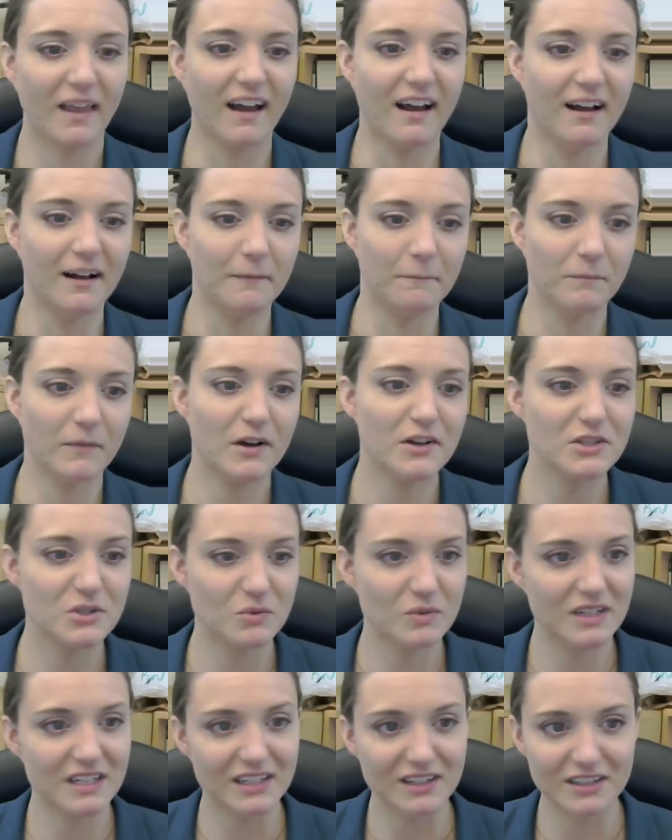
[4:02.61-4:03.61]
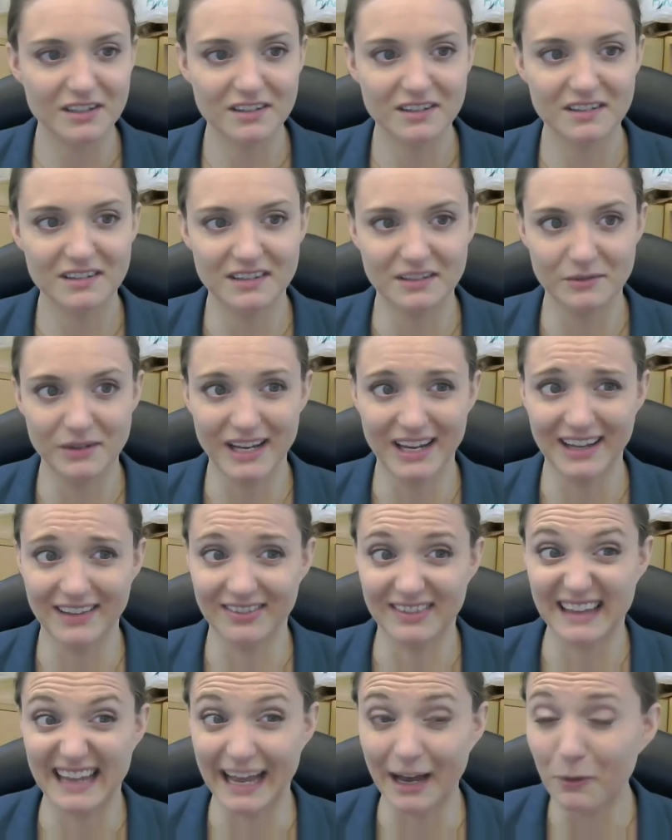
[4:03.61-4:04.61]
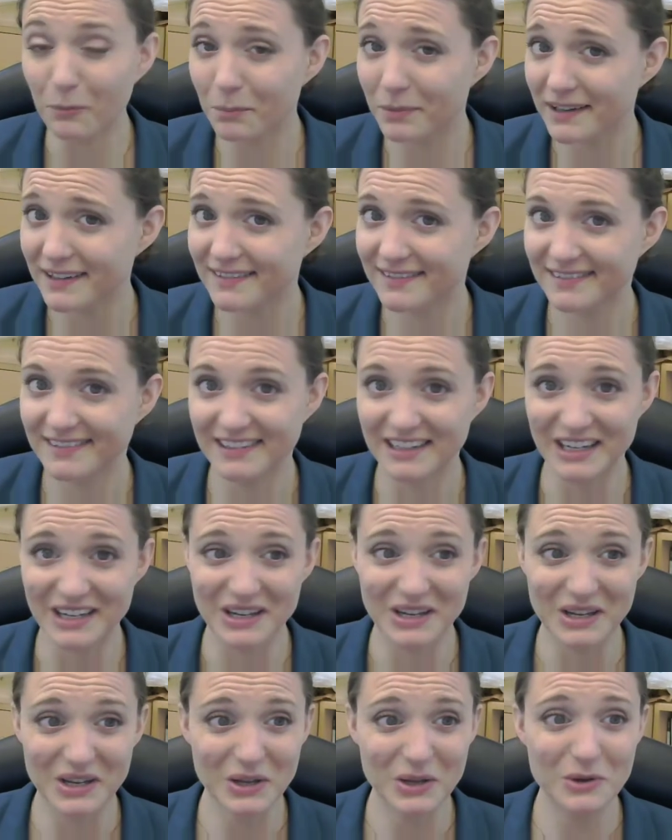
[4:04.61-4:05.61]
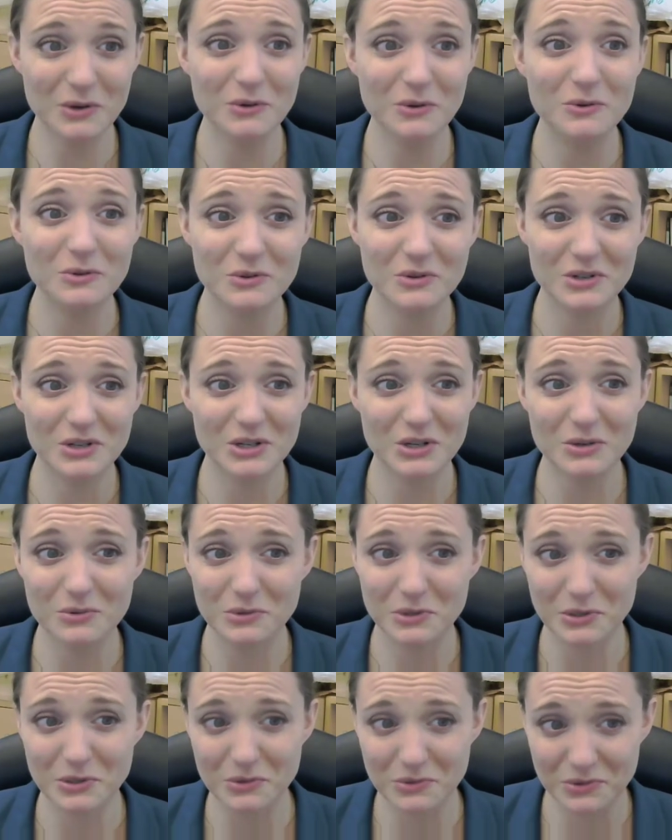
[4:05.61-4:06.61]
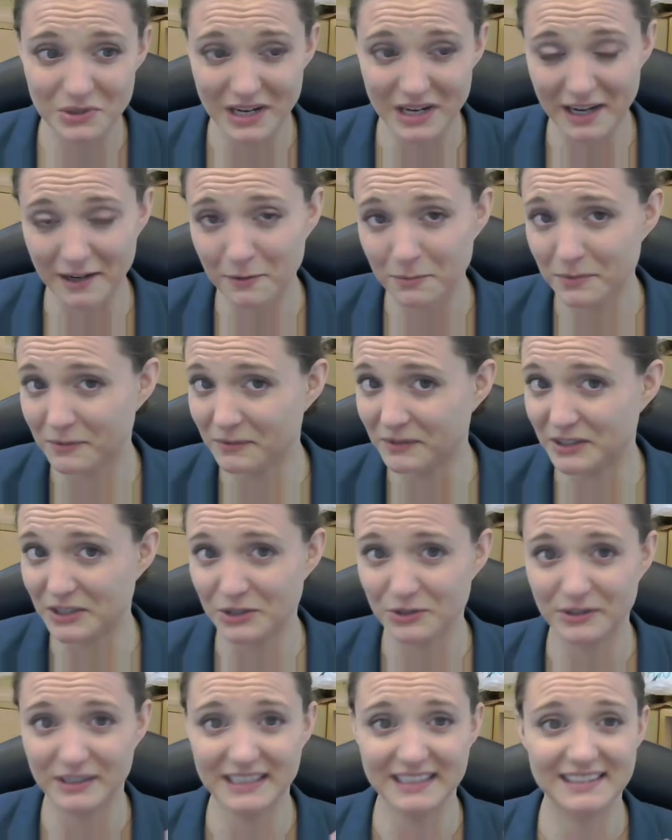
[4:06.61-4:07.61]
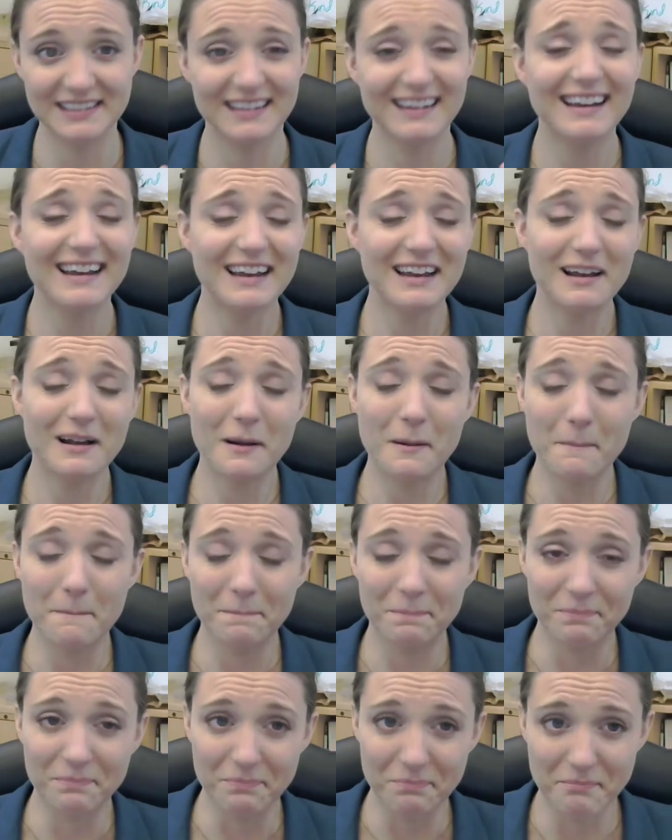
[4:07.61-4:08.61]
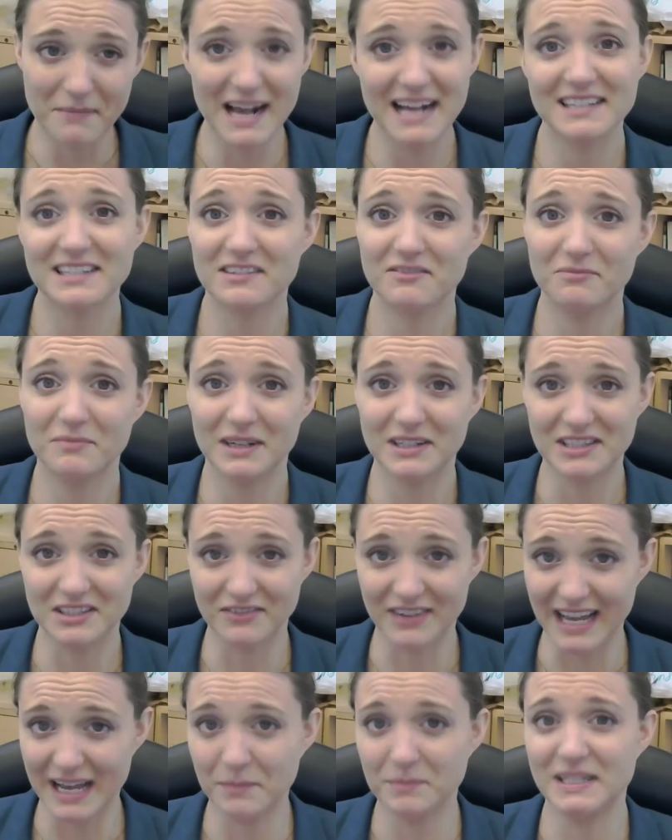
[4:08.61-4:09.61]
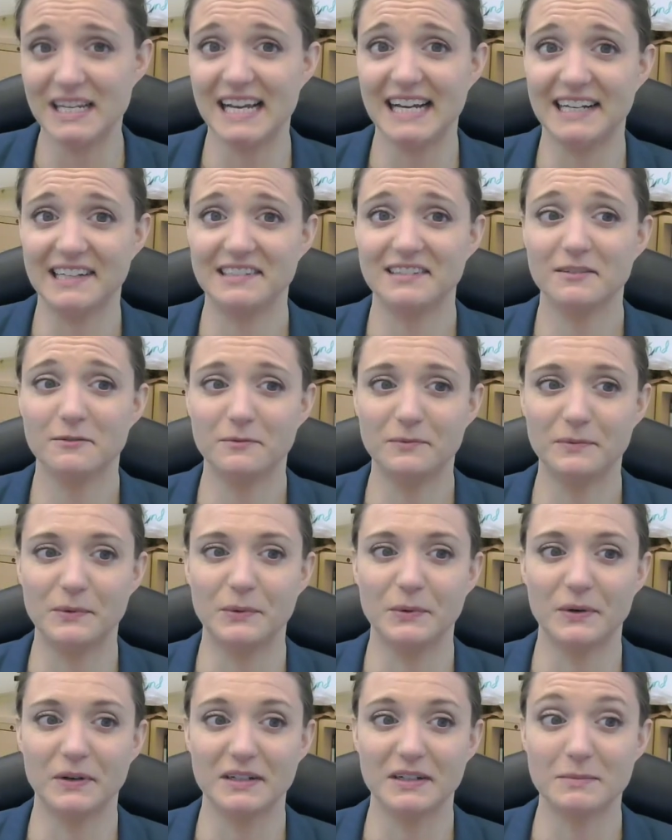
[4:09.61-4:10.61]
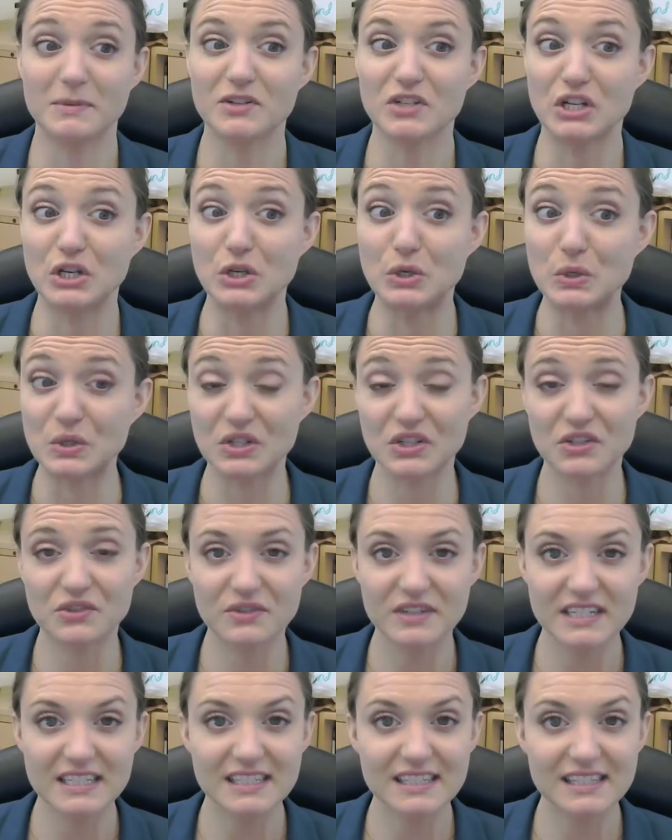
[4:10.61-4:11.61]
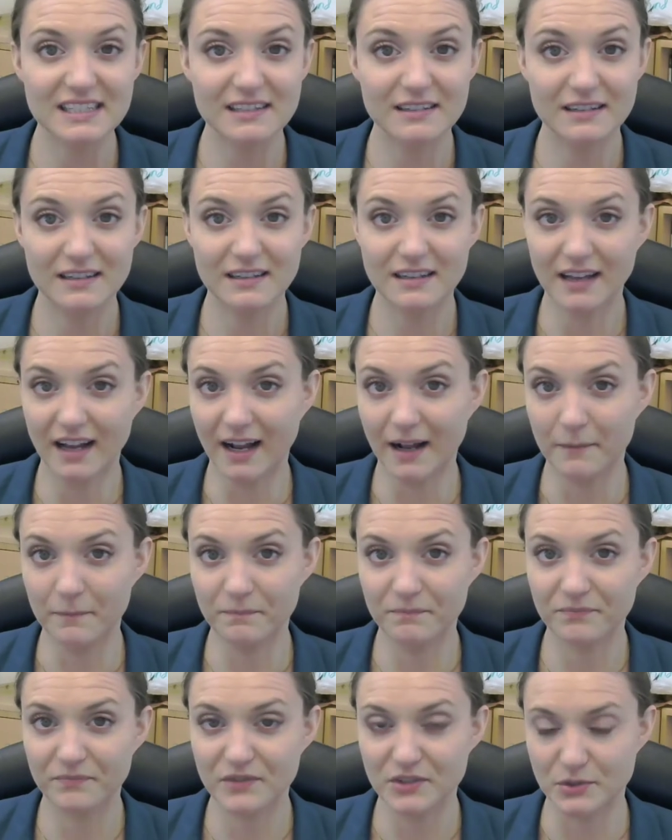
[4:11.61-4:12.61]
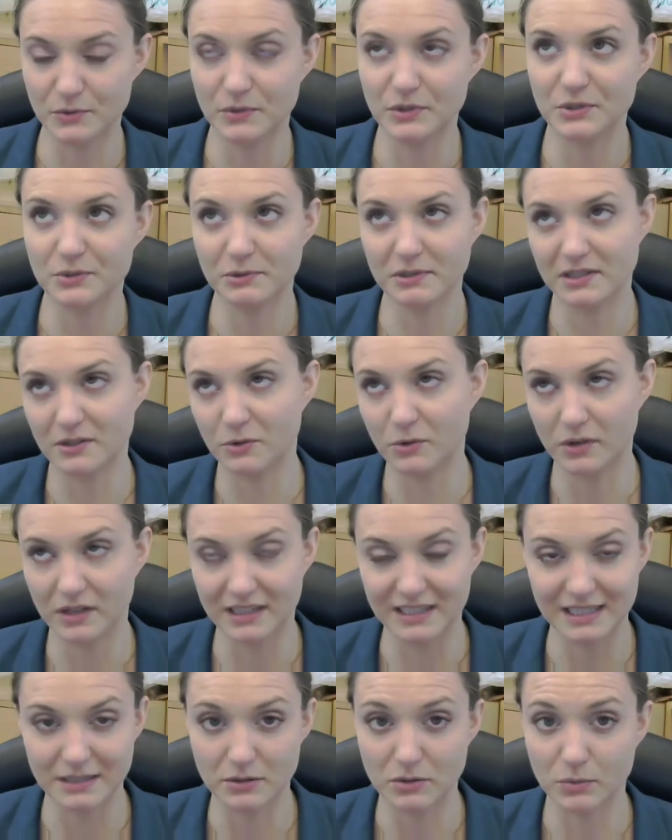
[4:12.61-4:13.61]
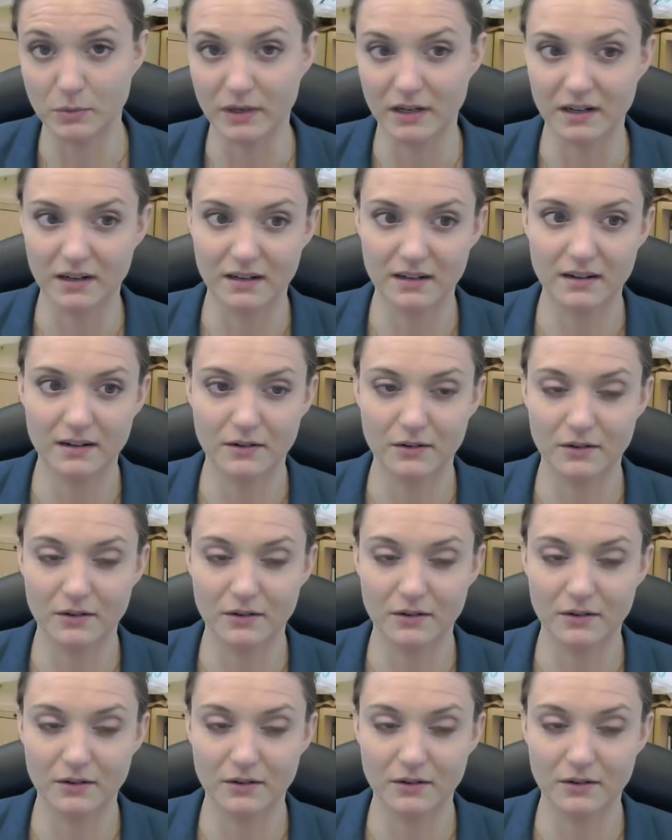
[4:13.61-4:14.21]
Um, also in here, we get kelp. Huge, huge, huge kelp, which creates massive amounts of habitat for especially nurseries. Um, so nurseries are organisms where